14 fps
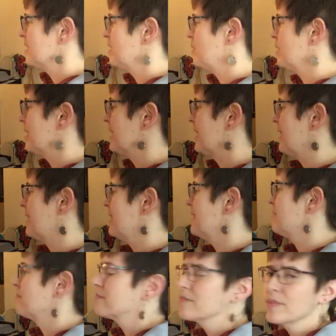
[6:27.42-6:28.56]
you can get it
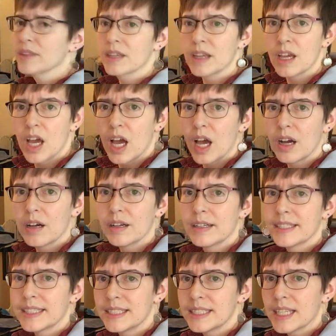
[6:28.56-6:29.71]

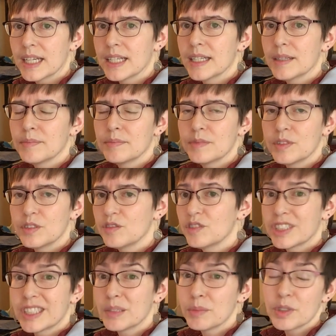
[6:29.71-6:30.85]
on
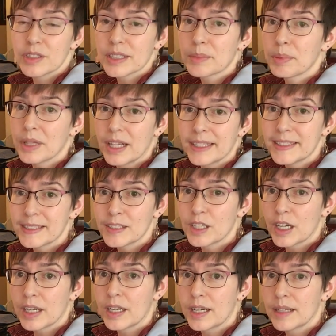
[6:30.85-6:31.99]

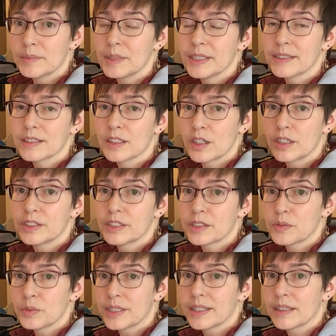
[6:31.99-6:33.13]
sheetmusicplus.com is the largest
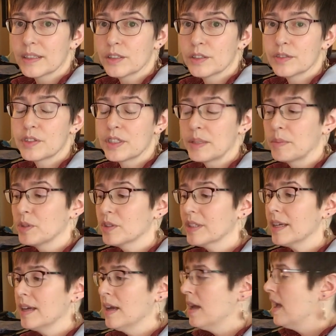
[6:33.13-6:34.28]
retailer of sheet
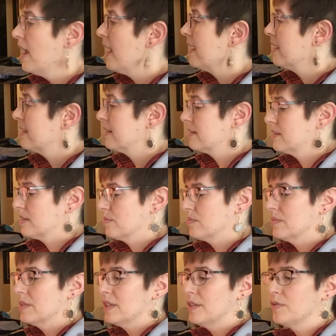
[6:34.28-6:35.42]
music. And
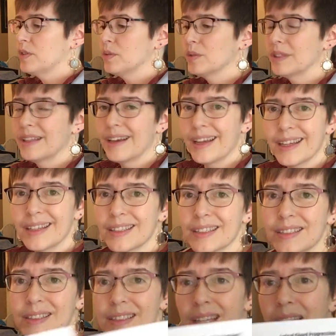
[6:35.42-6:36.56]
if you would like
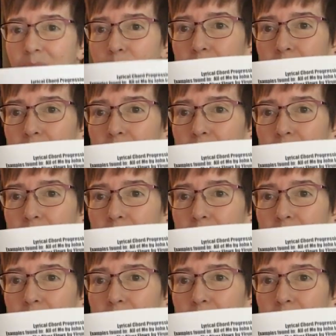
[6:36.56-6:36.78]
to take a